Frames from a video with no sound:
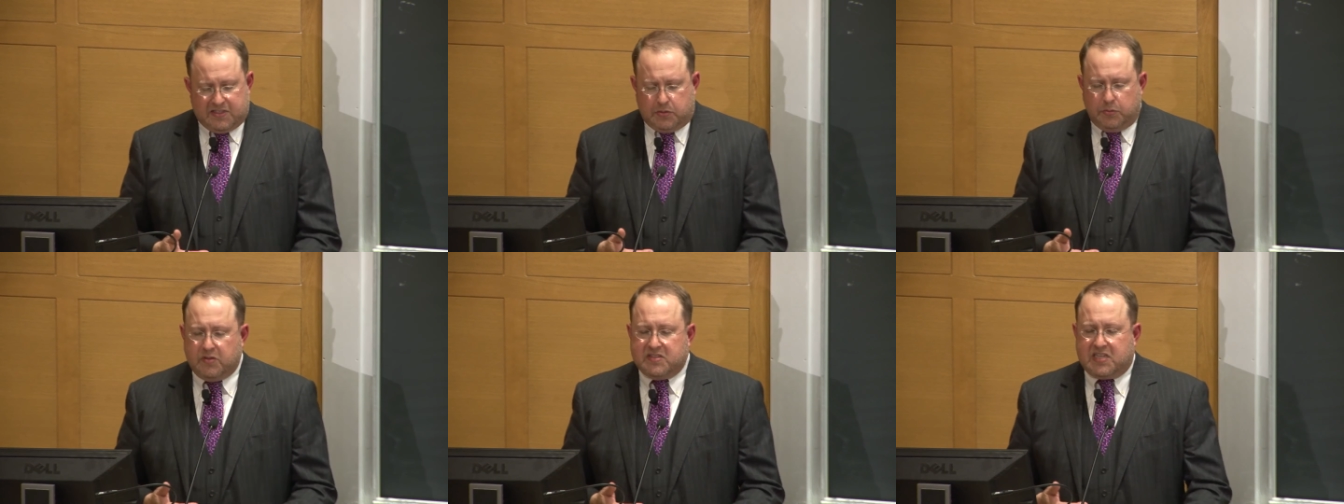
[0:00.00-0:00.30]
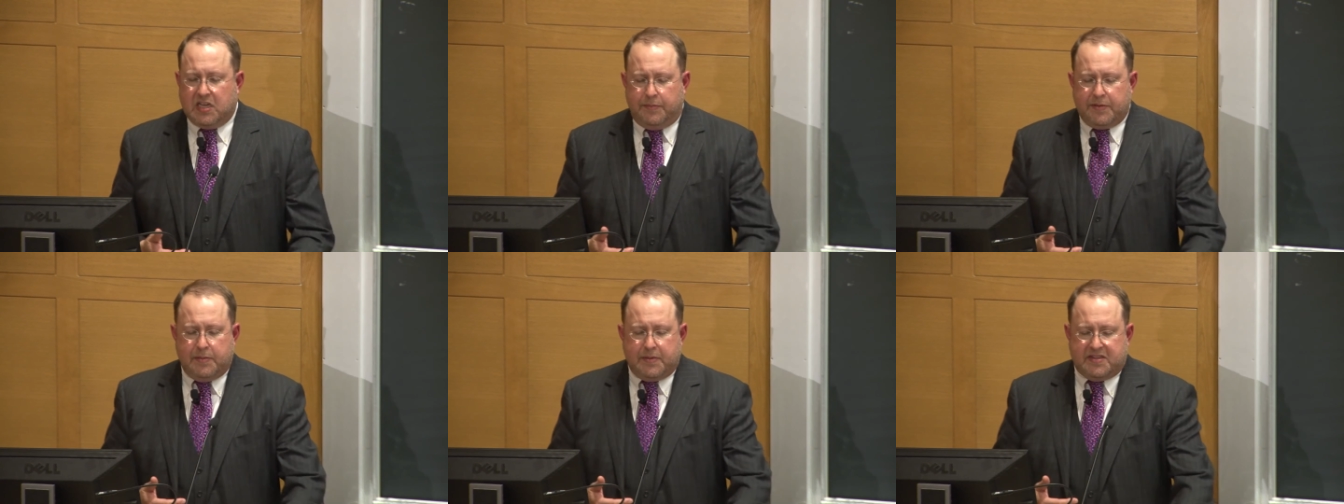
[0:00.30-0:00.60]
I said,
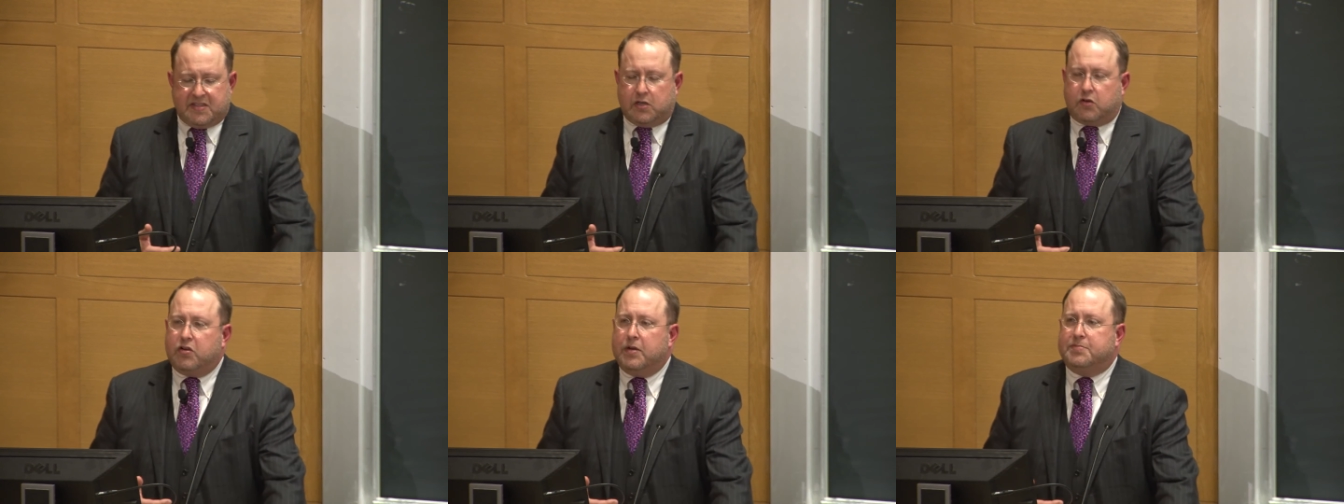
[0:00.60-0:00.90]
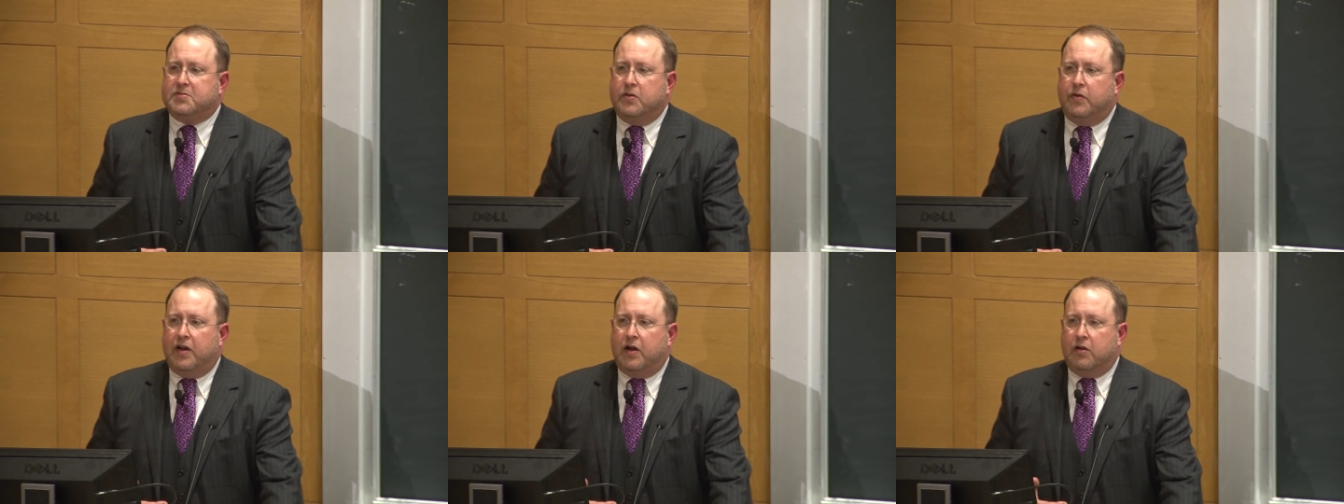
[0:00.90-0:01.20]
well, tell me about the
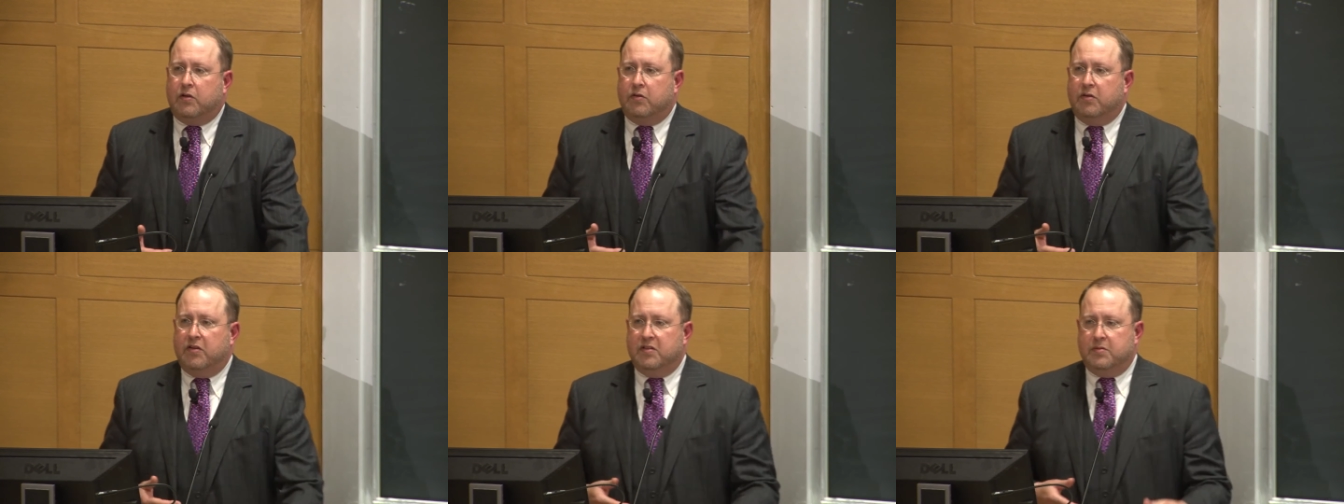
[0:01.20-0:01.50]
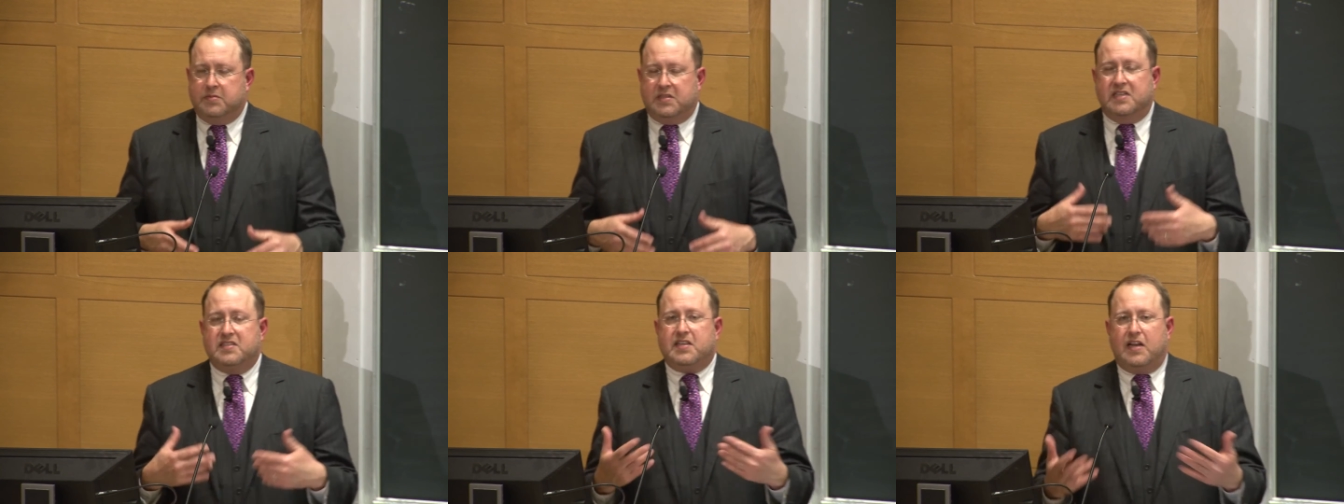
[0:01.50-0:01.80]
crypto
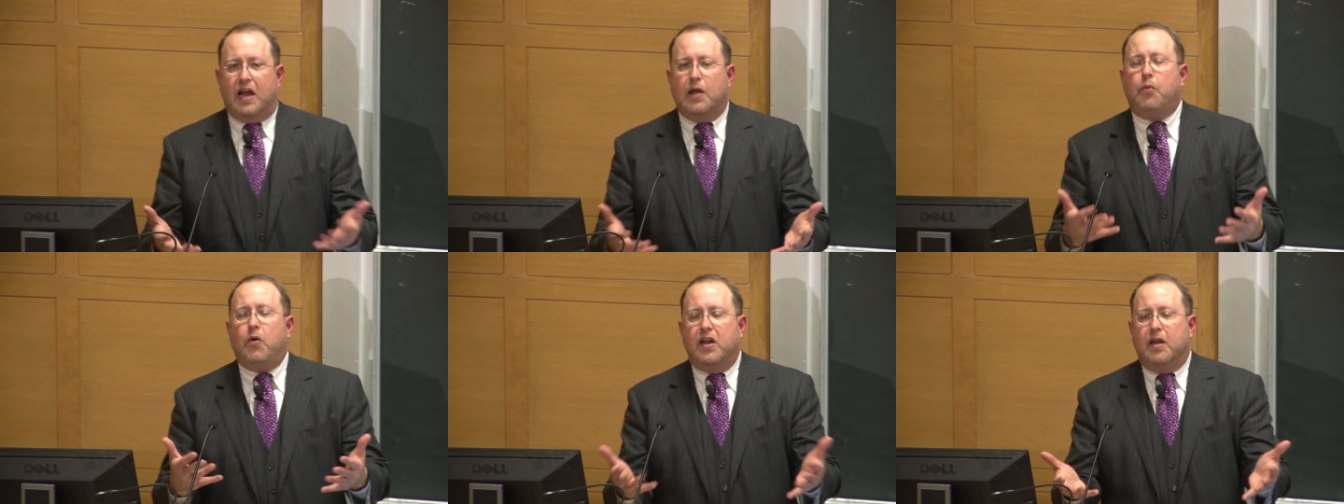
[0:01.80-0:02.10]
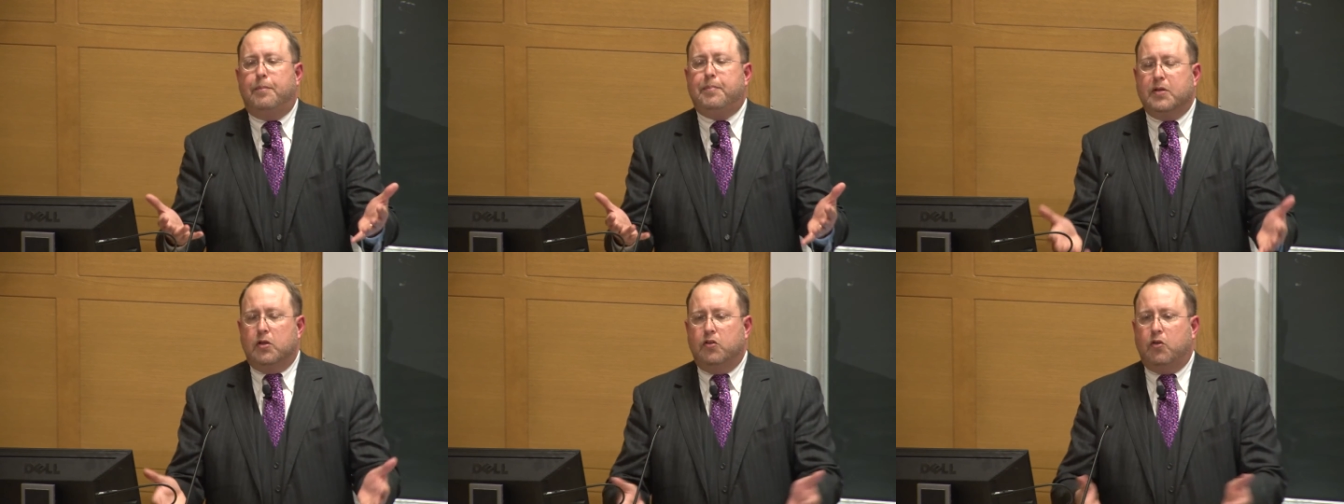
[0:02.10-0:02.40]
algorithms. I said, I
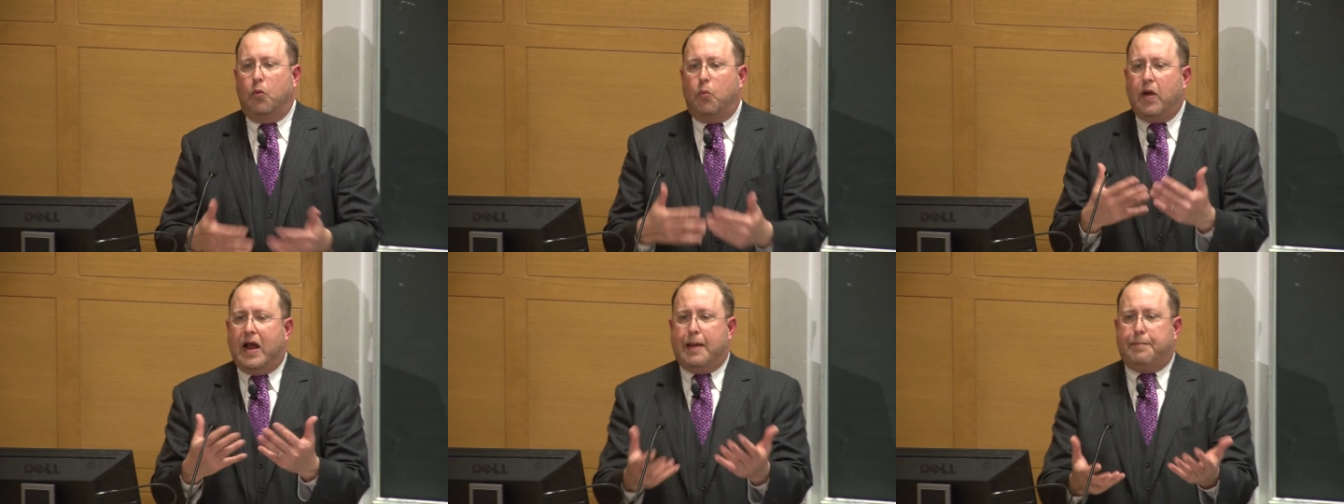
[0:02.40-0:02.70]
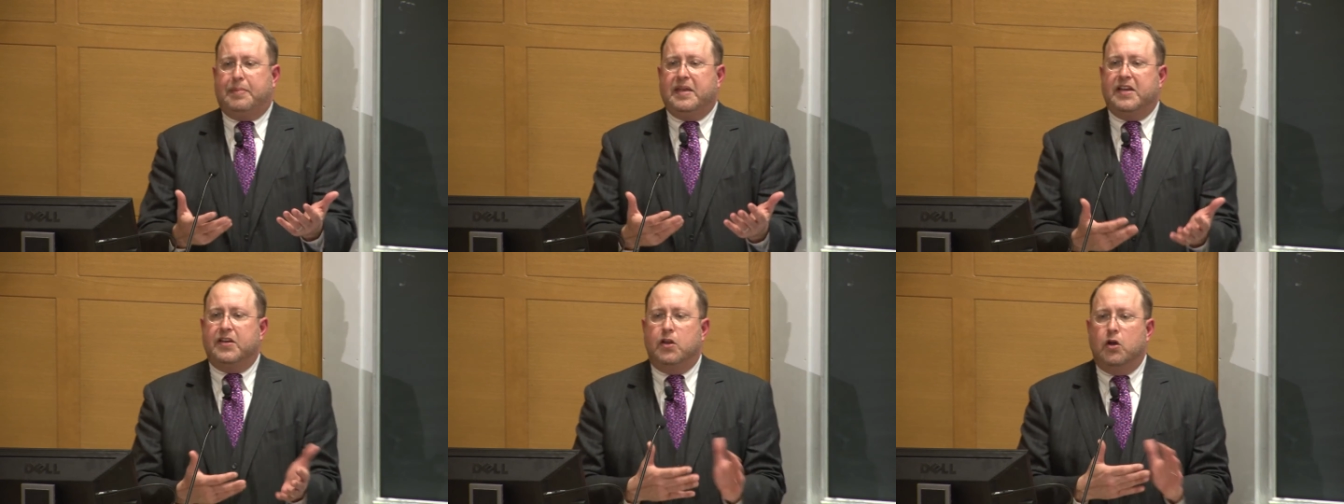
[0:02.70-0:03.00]
want to build a
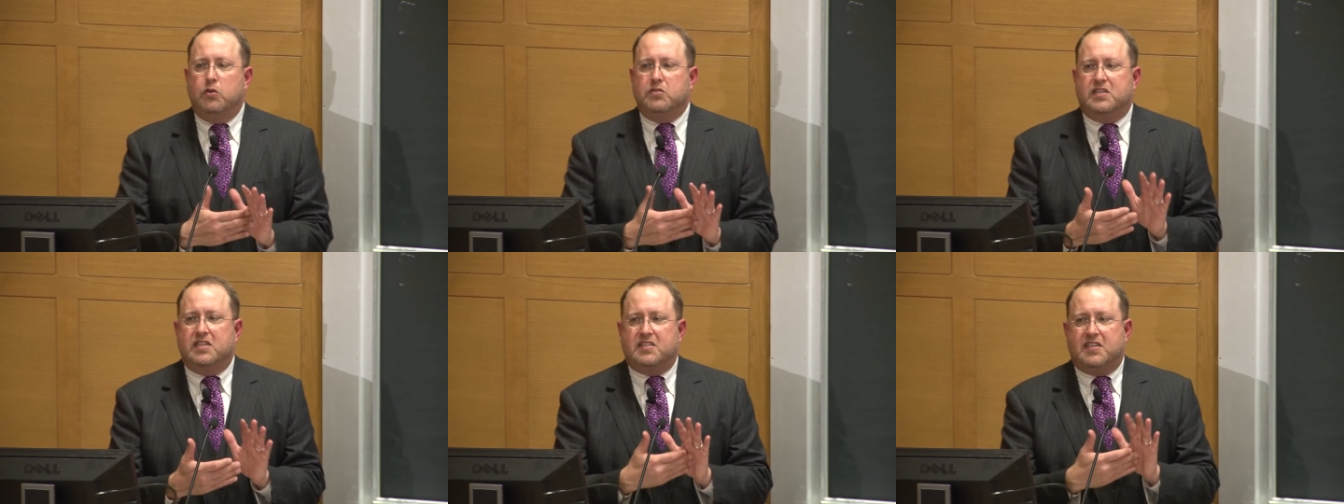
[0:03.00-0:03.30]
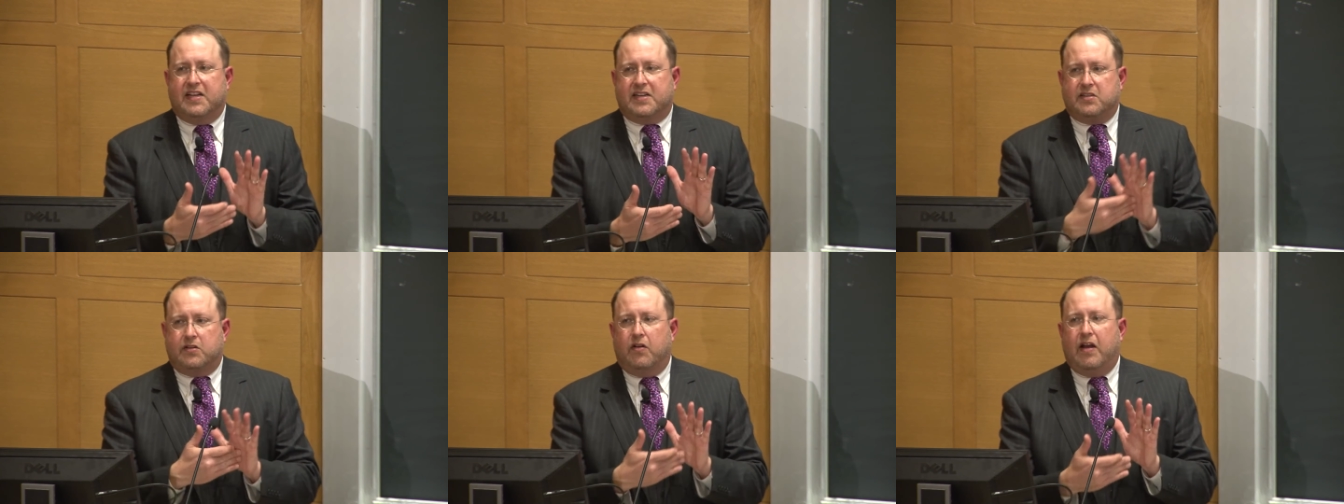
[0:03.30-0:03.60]
WAPI node
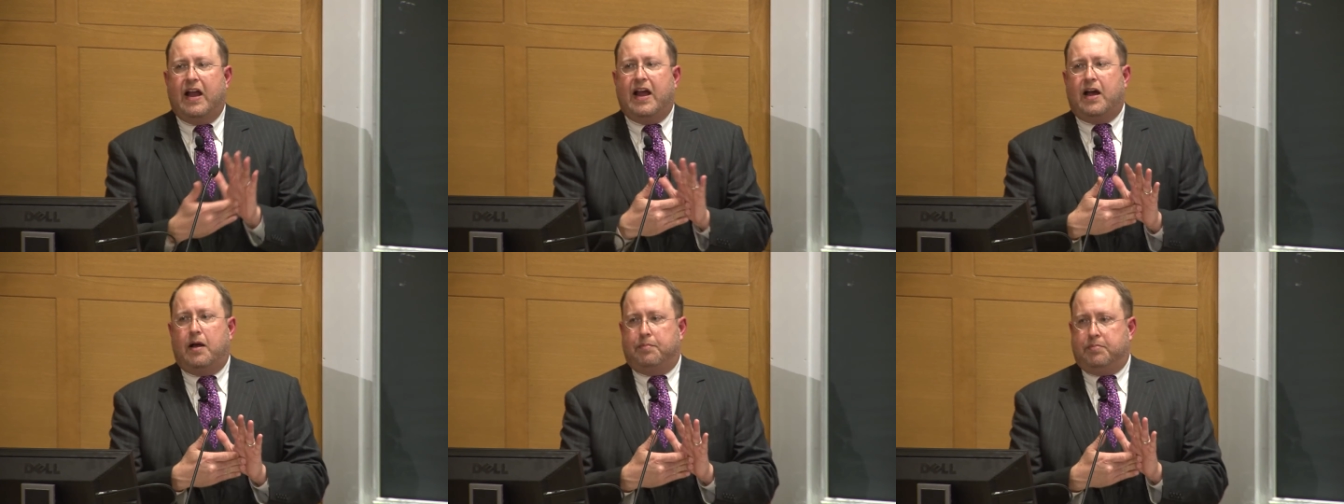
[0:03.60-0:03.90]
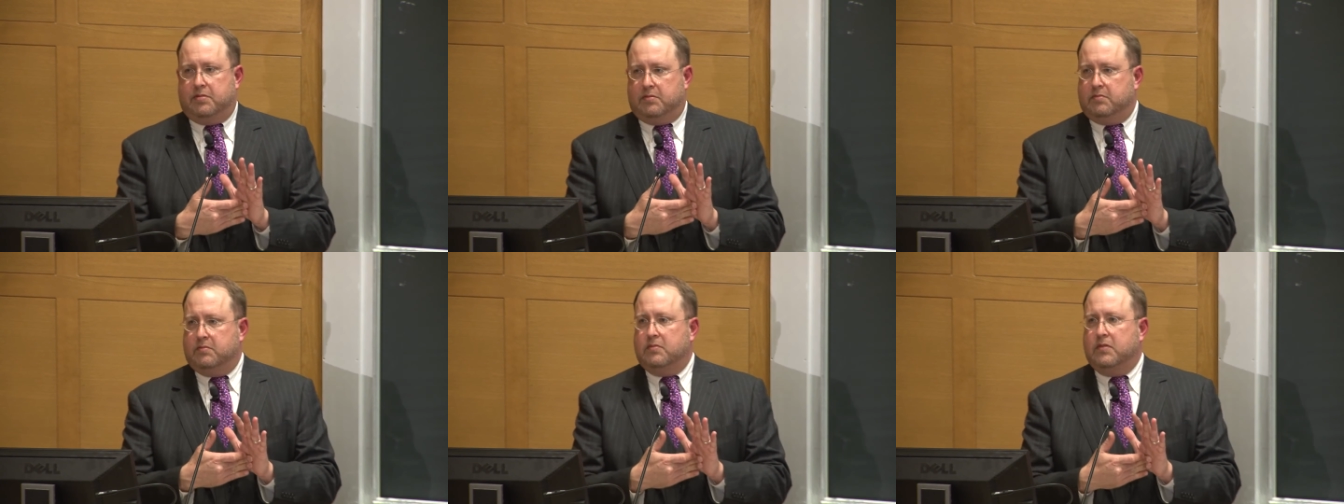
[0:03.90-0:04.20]
detector
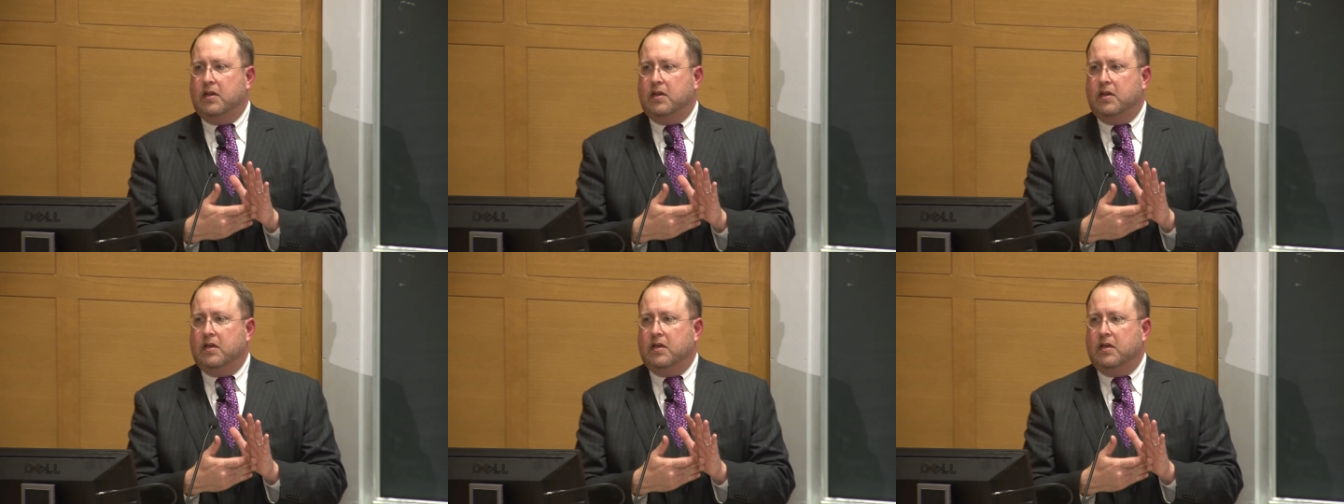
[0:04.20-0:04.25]
app.